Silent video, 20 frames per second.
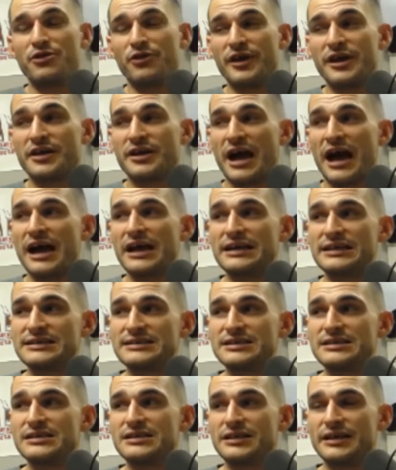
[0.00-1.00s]
I think
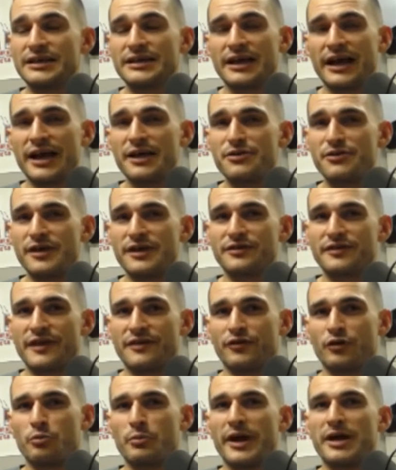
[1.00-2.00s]
honestly, I think
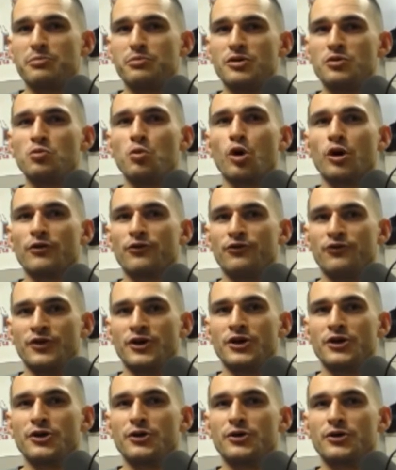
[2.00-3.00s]
that there might be more
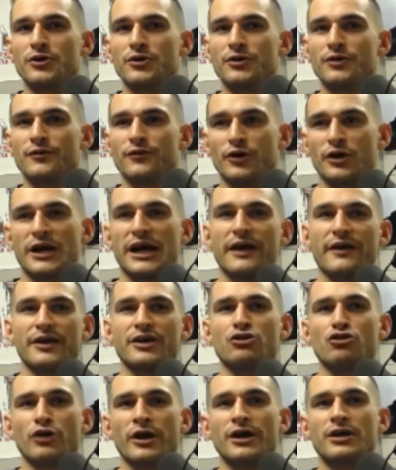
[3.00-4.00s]
fear for a guy
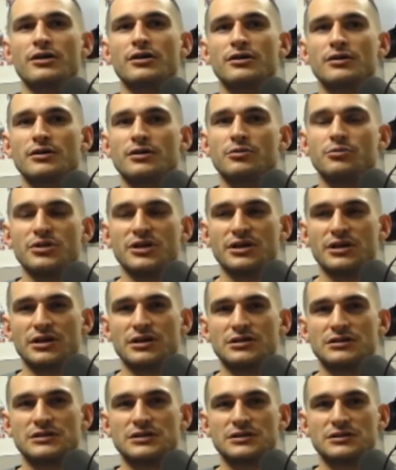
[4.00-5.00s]
like Gregor
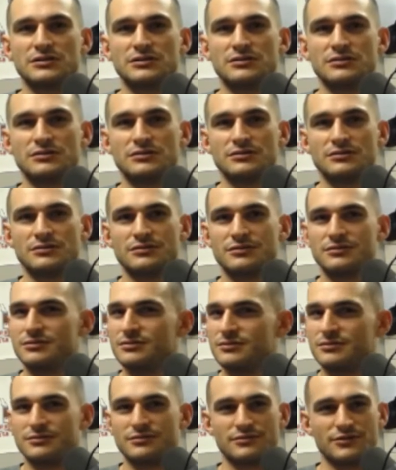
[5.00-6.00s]
because
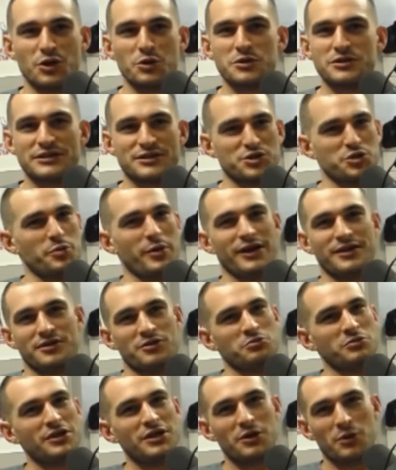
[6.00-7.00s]
no one's
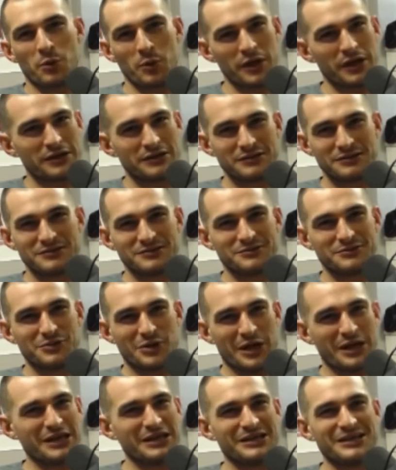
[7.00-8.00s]
expecting me to win.
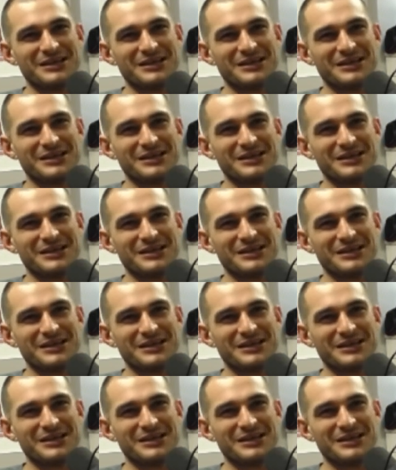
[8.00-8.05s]
Right?